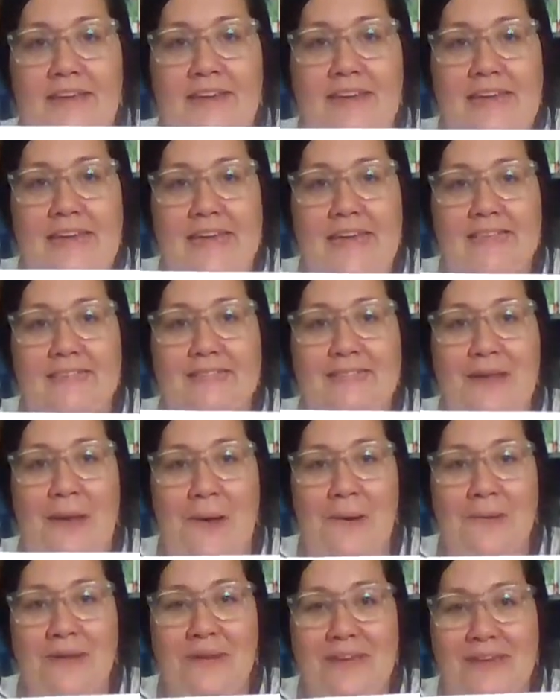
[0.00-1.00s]
He is
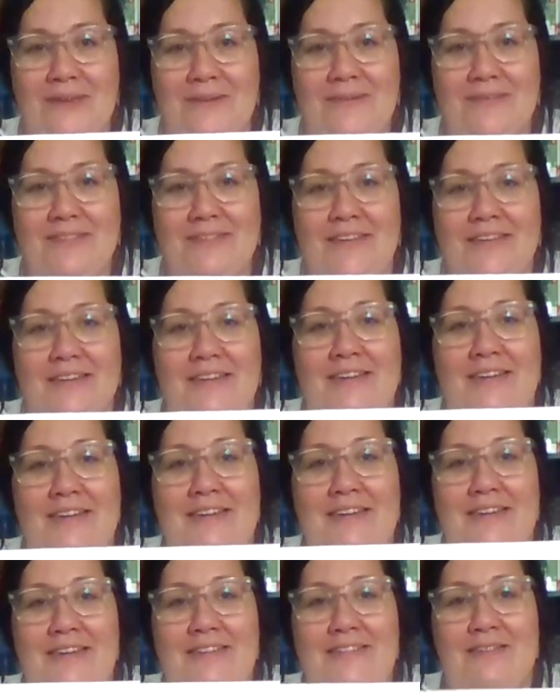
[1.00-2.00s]
so cute. He
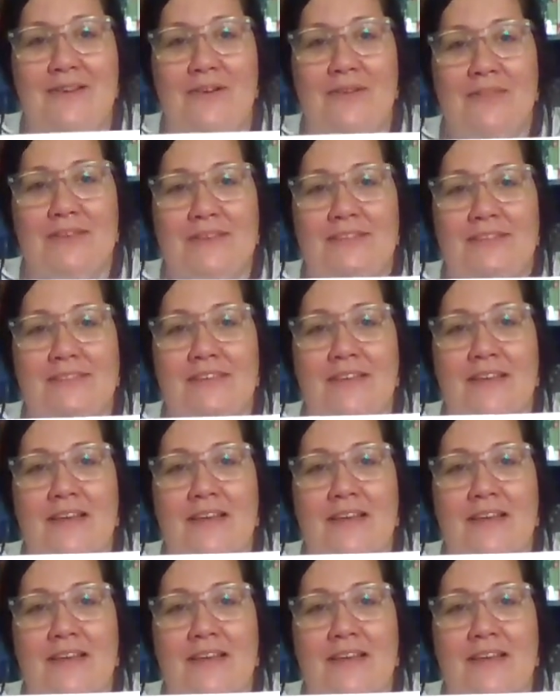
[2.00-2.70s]
has all these